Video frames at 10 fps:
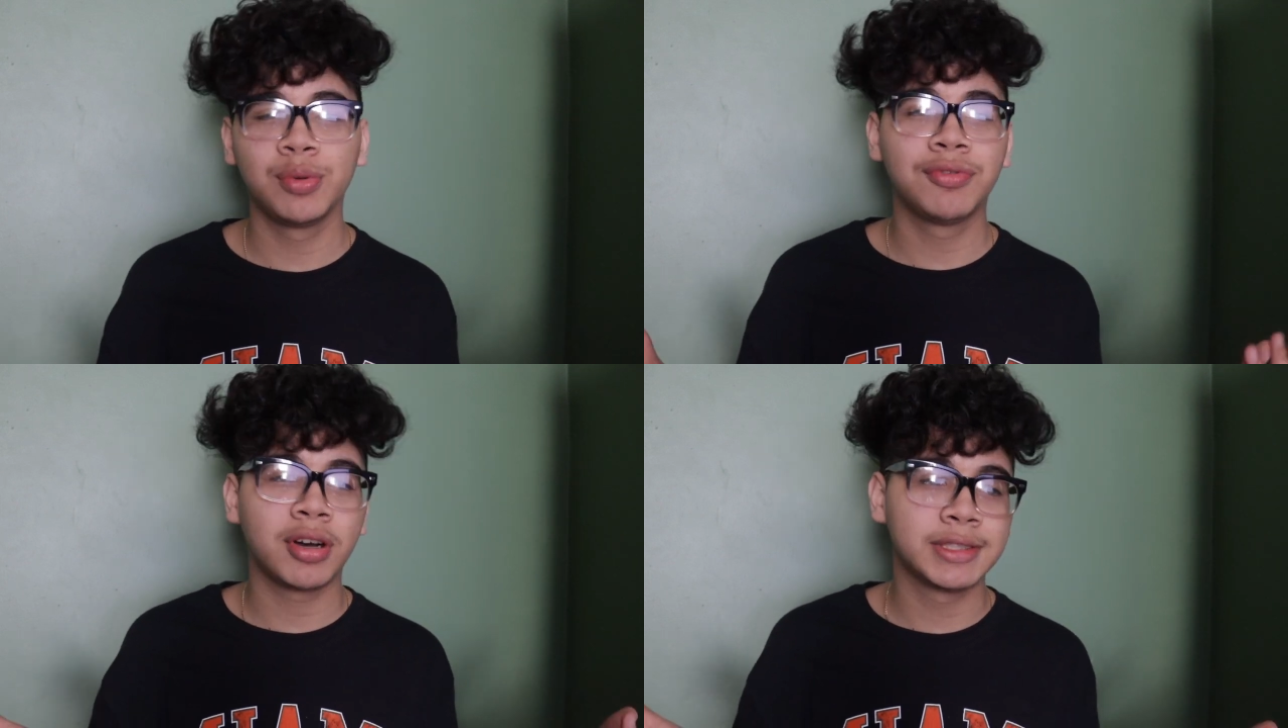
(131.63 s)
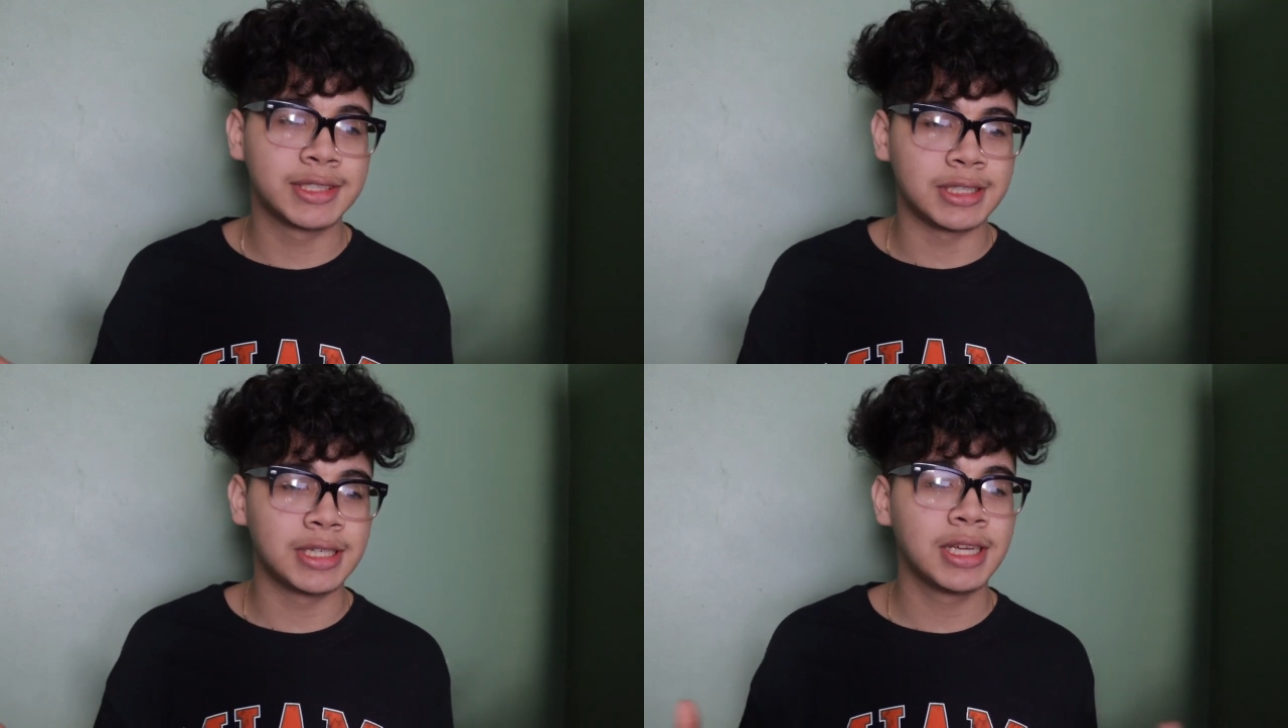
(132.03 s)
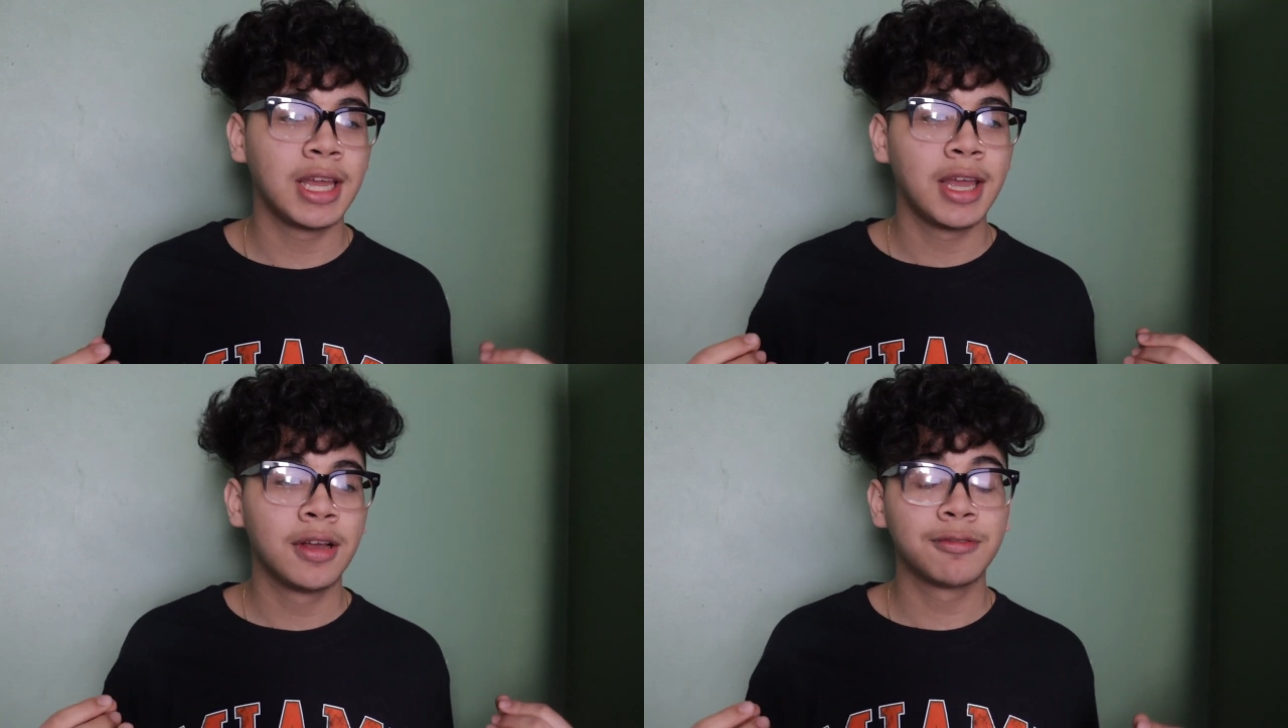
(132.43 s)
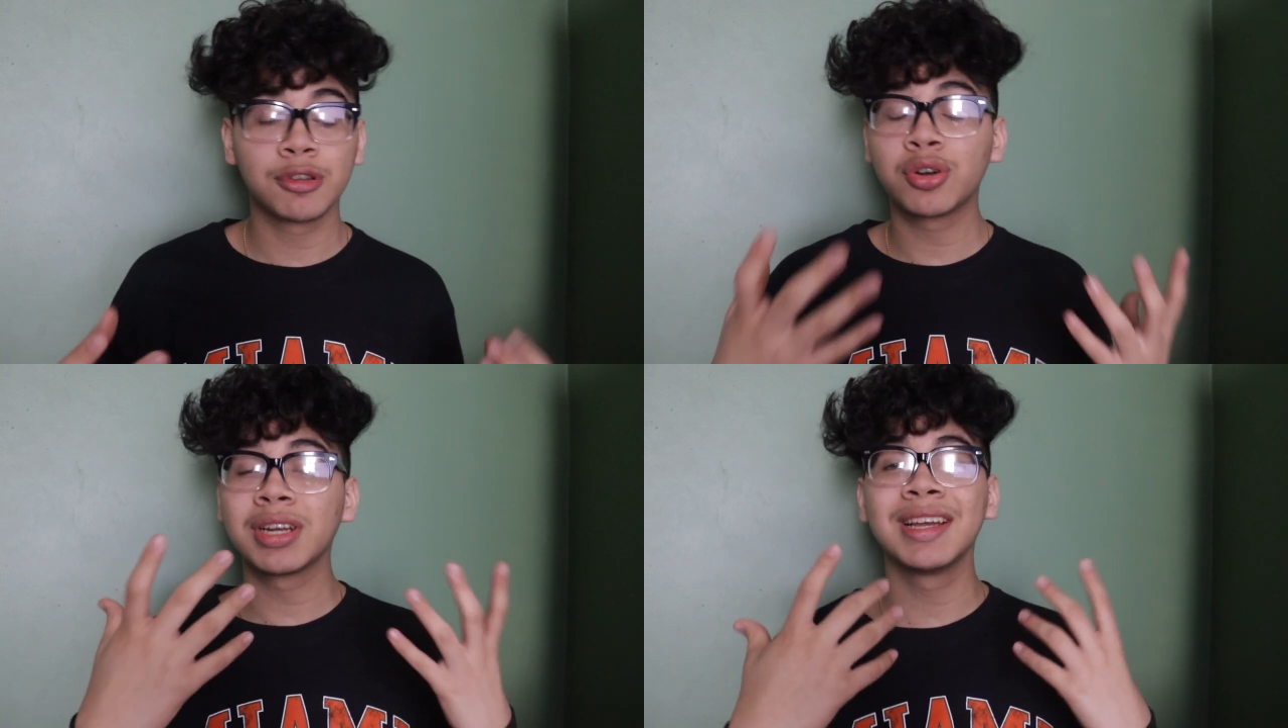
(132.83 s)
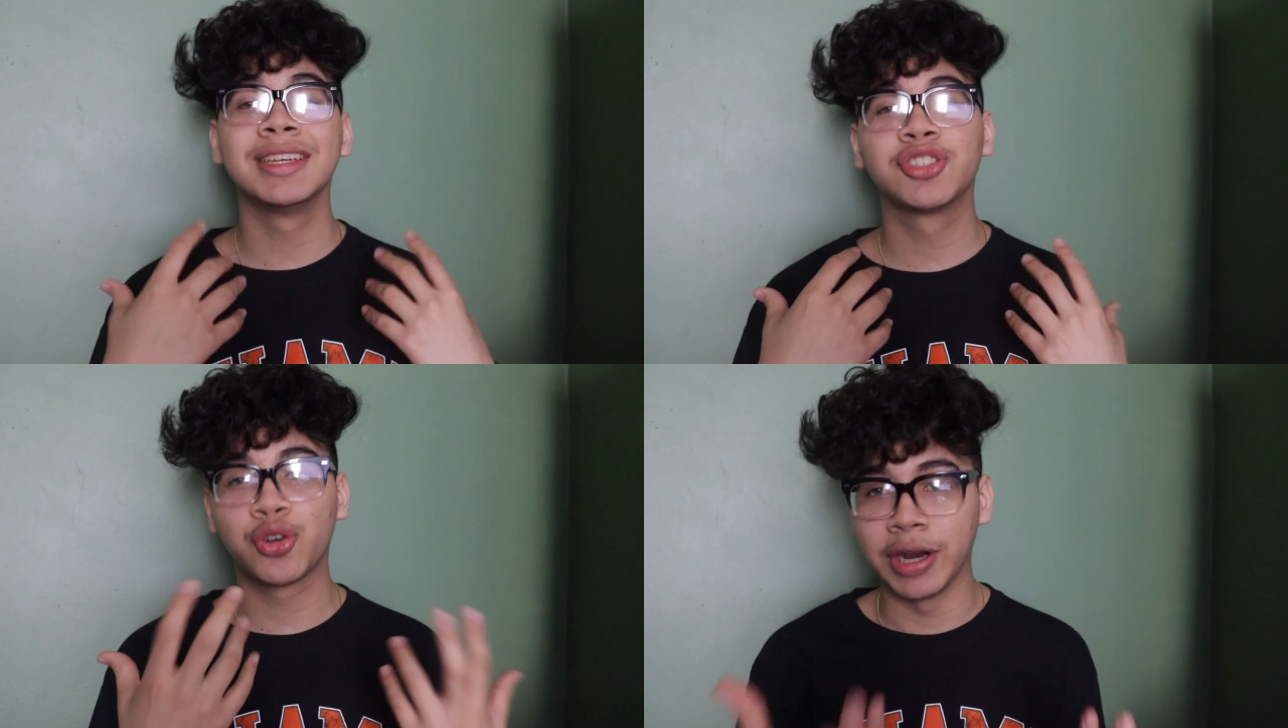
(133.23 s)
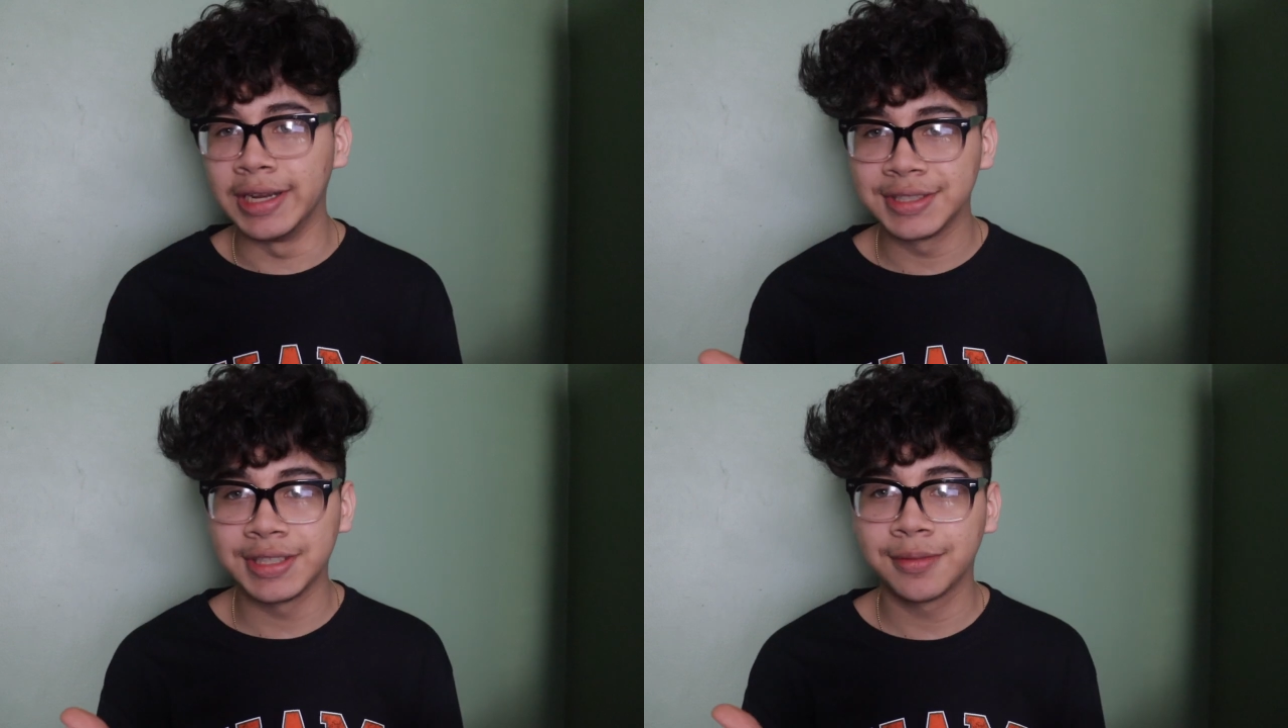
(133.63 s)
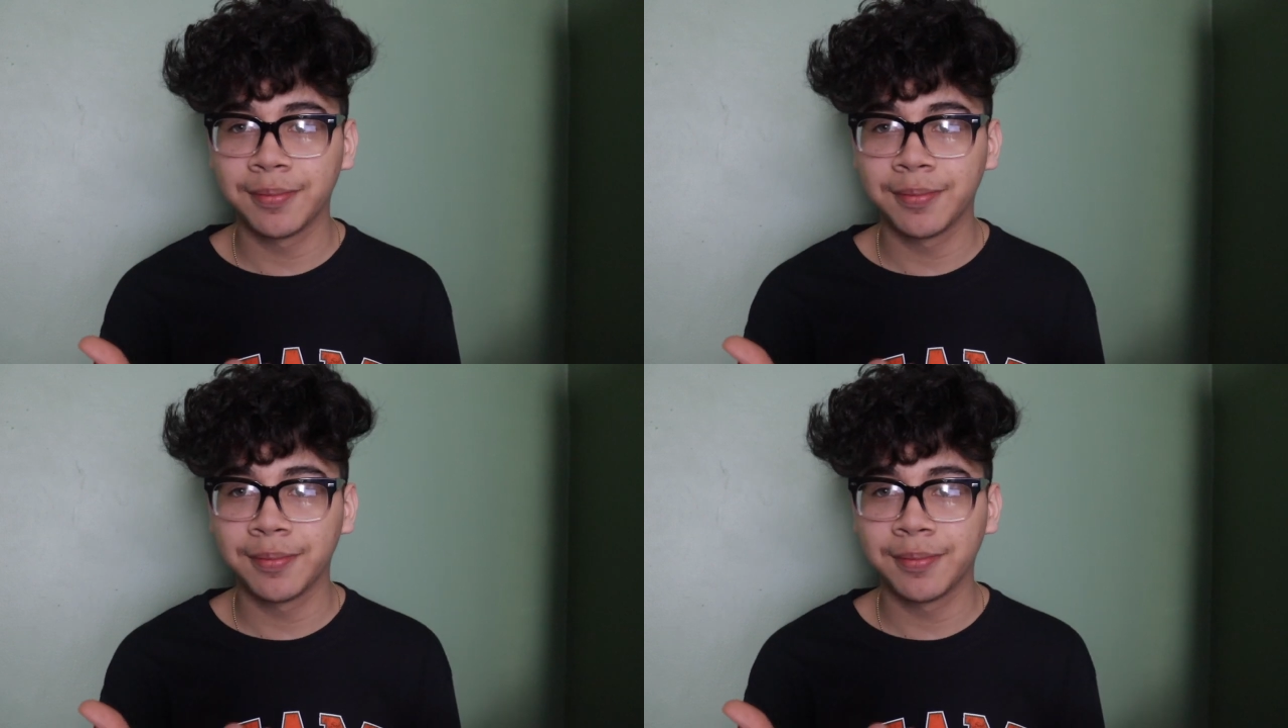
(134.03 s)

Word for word: We've all seen it. Florida is crazy.